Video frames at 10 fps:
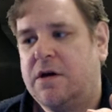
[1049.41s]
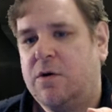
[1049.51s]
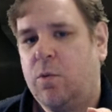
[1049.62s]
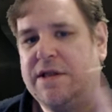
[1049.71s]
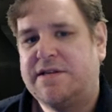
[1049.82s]

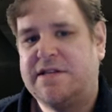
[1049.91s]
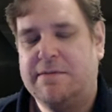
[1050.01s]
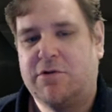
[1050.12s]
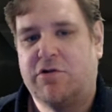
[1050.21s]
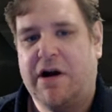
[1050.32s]
with
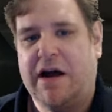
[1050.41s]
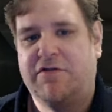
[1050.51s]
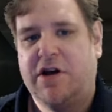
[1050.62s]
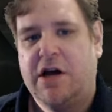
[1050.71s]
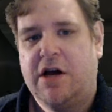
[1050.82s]
SimCraft
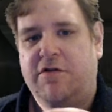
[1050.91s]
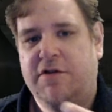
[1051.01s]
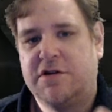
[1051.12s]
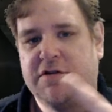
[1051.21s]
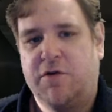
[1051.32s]

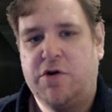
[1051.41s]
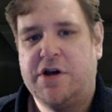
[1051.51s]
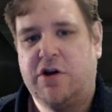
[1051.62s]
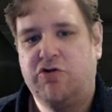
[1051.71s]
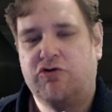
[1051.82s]
First of all, you
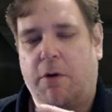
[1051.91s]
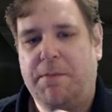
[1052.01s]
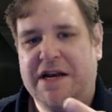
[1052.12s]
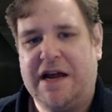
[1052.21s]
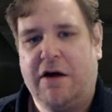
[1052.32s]
can drop
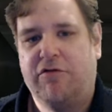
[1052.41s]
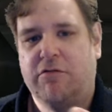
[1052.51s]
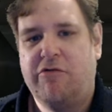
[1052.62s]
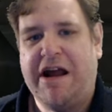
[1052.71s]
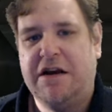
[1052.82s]
it down
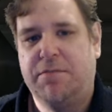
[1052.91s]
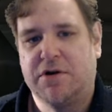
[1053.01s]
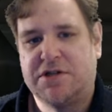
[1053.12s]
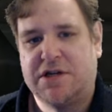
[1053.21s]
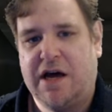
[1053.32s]
from raid
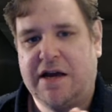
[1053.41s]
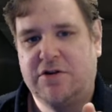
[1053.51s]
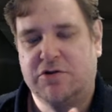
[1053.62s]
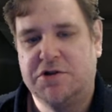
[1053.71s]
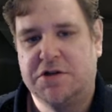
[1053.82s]
boss to like
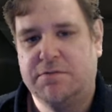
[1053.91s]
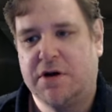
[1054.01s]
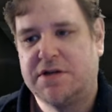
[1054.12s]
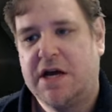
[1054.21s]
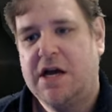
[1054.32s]
dungeon
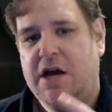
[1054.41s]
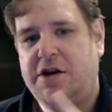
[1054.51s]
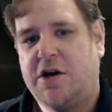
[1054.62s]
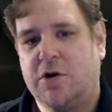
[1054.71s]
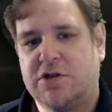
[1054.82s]
boss, and
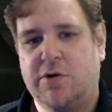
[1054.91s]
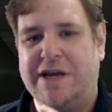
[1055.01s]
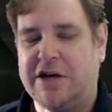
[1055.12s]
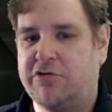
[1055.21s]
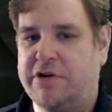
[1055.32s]
you can also
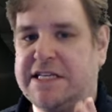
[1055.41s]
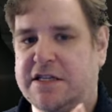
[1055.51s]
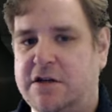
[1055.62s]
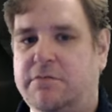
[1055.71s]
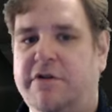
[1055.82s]
increase
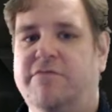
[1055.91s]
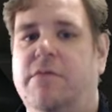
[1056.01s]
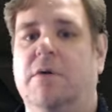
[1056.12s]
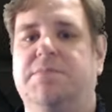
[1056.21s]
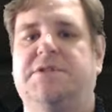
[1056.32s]
the number of
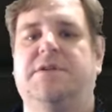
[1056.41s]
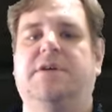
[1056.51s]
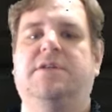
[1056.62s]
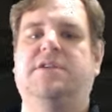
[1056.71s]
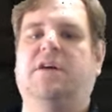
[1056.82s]
mobs.
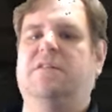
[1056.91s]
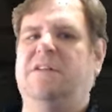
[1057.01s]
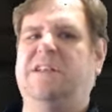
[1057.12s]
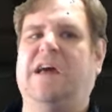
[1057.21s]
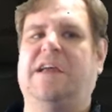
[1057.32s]
So
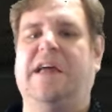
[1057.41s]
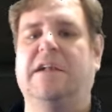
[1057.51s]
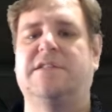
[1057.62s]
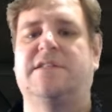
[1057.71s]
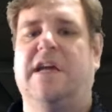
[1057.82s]
like a
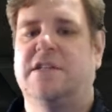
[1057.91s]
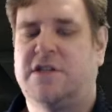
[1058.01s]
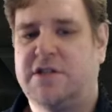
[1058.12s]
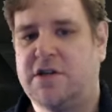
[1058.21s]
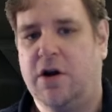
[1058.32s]
helter skelter,
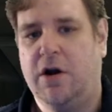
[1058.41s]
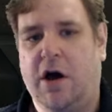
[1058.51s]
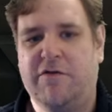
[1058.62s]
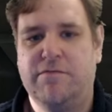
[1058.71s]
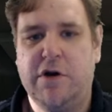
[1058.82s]
because it's got a lot
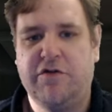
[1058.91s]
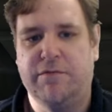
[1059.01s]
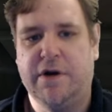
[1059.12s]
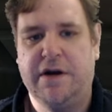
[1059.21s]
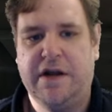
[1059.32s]
of
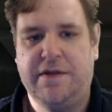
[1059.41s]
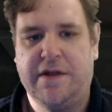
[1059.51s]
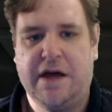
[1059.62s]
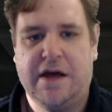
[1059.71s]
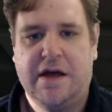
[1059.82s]
movement in there.